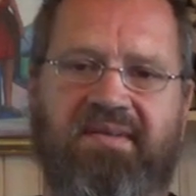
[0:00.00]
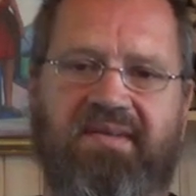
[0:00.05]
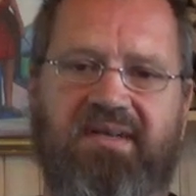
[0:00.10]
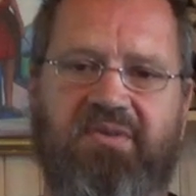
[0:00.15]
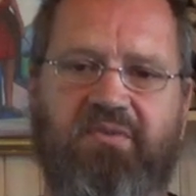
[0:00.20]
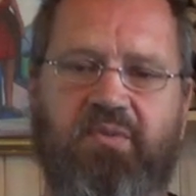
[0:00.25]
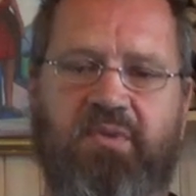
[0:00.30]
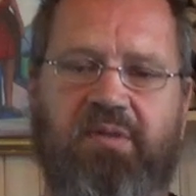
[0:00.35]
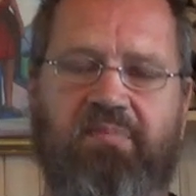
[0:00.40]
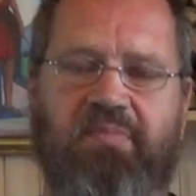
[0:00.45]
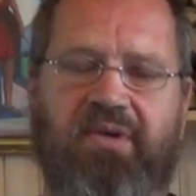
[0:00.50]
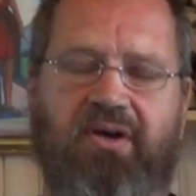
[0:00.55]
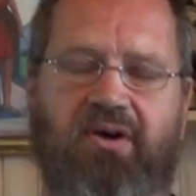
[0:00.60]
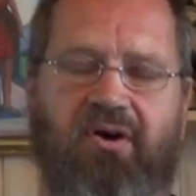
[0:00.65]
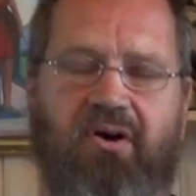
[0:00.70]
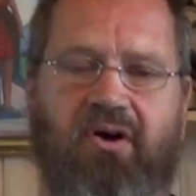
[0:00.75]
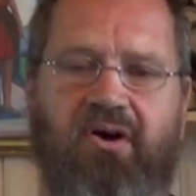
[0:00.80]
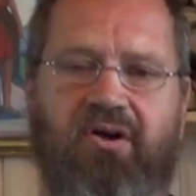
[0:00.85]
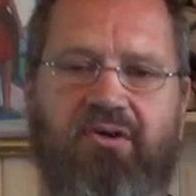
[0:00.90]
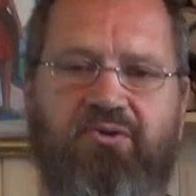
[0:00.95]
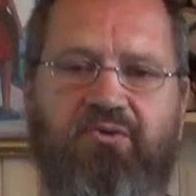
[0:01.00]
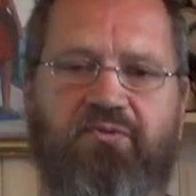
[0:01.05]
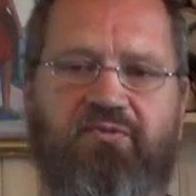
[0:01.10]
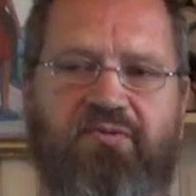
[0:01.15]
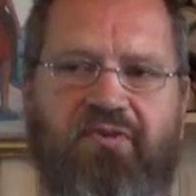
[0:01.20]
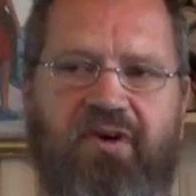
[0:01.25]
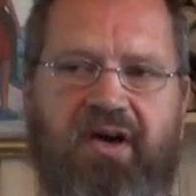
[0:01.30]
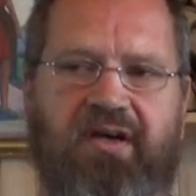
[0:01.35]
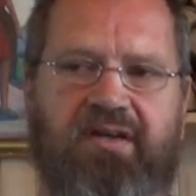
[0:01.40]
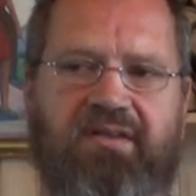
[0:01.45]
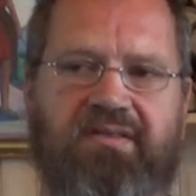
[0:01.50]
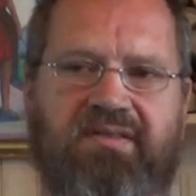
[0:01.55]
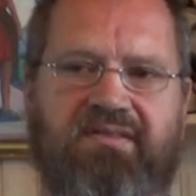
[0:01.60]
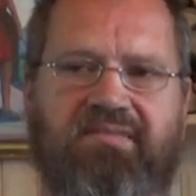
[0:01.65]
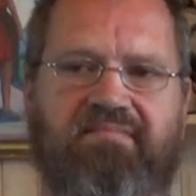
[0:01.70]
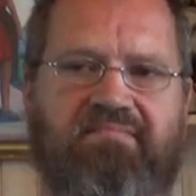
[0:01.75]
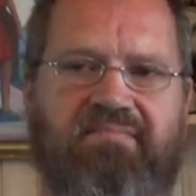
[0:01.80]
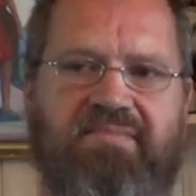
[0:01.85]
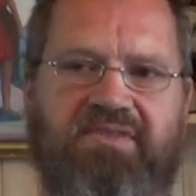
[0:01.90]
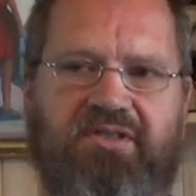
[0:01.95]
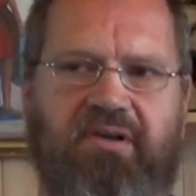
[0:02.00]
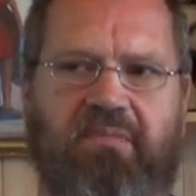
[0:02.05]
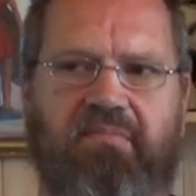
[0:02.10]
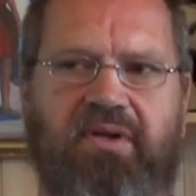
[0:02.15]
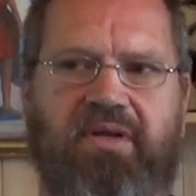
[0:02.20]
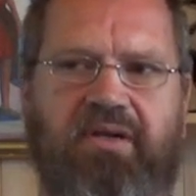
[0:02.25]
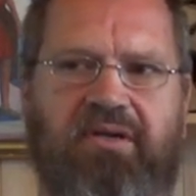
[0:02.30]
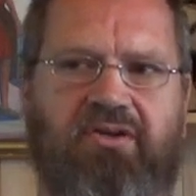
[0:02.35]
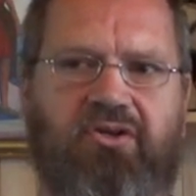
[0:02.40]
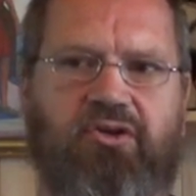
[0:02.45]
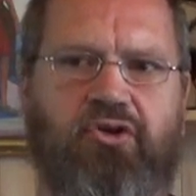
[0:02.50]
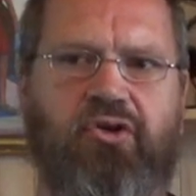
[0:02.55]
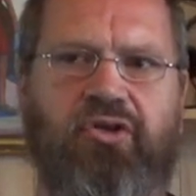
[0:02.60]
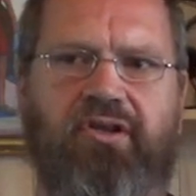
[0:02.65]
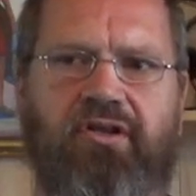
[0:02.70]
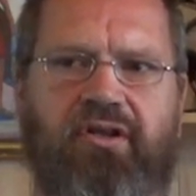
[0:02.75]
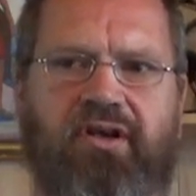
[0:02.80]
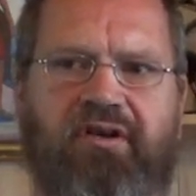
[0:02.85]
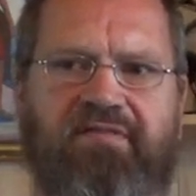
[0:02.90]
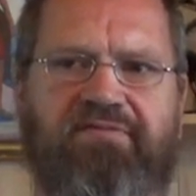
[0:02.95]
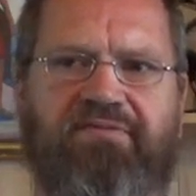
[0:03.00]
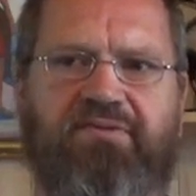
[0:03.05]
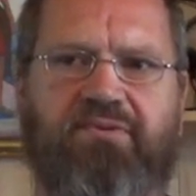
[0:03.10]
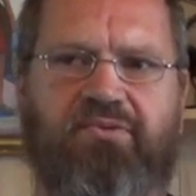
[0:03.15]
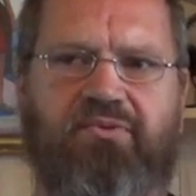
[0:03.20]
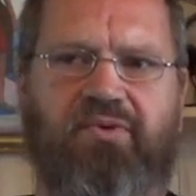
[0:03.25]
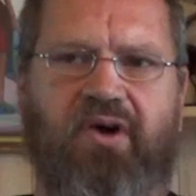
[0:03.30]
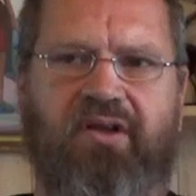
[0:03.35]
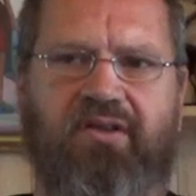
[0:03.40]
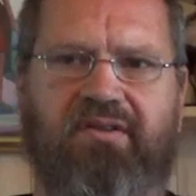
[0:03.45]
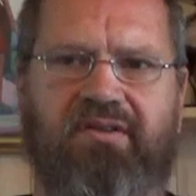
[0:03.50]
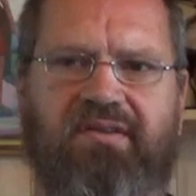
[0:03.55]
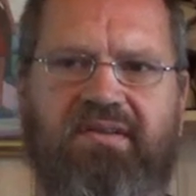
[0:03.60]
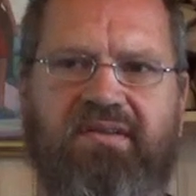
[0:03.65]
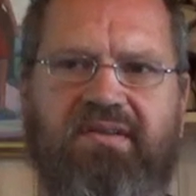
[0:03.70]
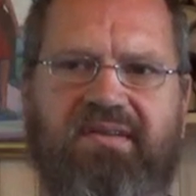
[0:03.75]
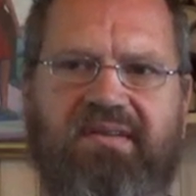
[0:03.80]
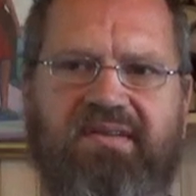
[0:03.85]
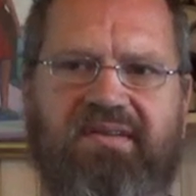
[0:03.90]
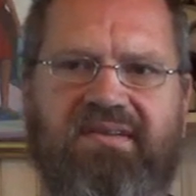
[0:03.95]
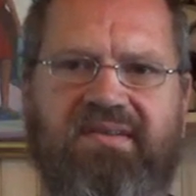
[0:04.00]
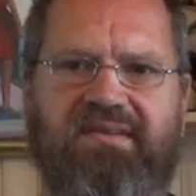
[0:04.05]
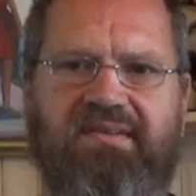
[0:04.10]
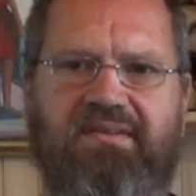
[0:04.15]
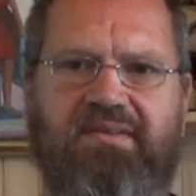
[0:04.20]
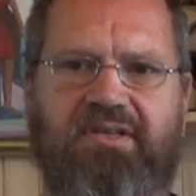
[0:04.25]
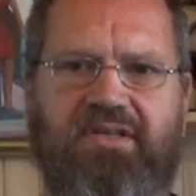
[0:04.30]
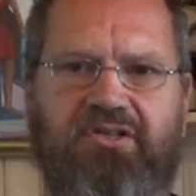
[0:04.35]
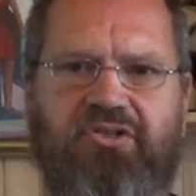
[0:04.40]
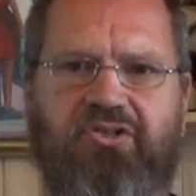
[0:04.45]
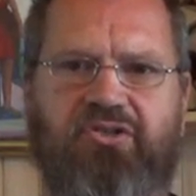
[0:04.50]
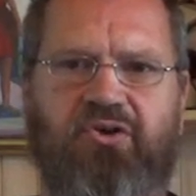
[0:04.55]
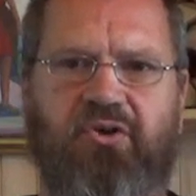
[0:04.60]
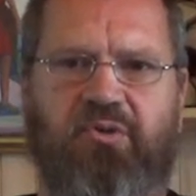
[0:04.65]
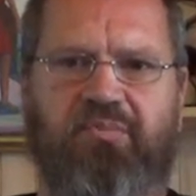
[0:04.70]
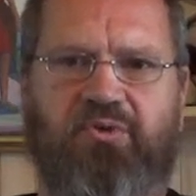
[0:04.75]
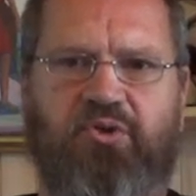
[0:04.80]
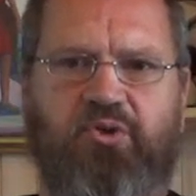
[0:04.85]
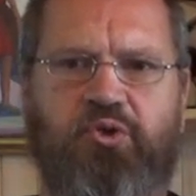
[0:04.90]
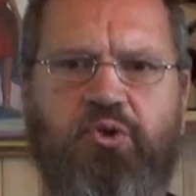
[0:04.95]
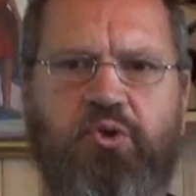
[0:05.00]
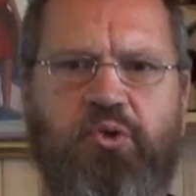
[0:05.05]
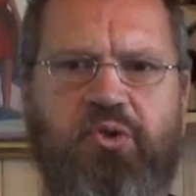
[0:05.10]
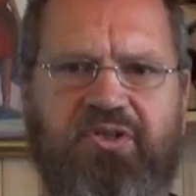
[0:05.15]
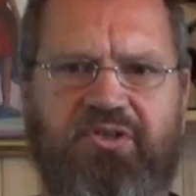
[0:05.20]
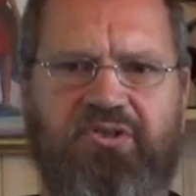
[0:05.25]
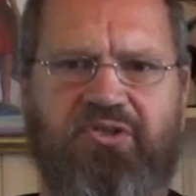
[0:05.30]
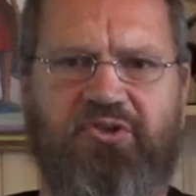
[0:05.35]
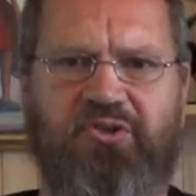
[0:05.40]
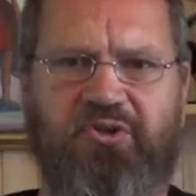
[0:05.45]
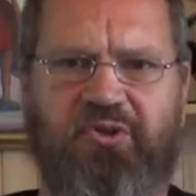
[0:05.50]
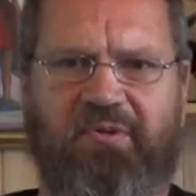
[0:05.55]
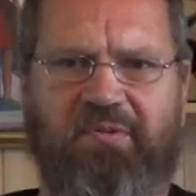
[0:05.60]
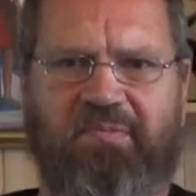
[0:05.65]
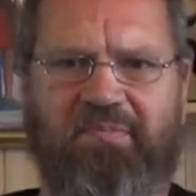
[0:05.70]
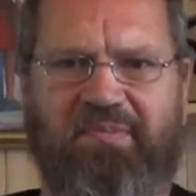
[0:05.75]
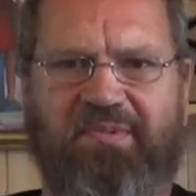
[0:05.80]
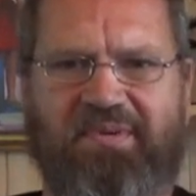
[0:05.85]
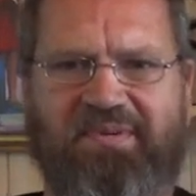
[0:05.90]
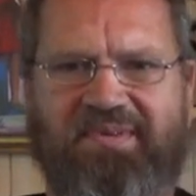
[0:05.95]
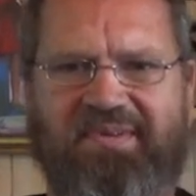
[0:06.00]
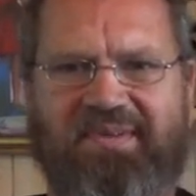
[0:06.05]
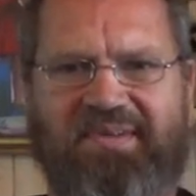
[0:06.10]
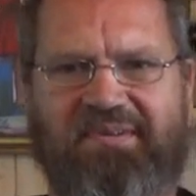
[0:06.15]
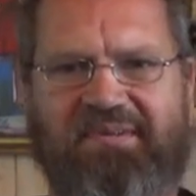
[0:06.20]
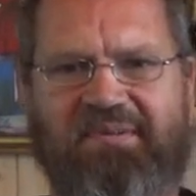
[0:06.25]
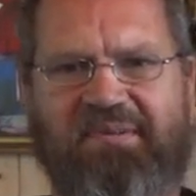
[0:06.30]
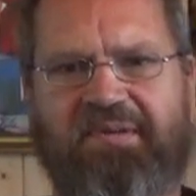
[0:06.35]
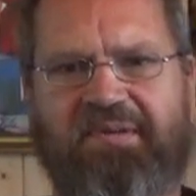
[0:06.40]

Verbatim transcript: it will be hard to find somebody good enough to run this job, to do this job. You know,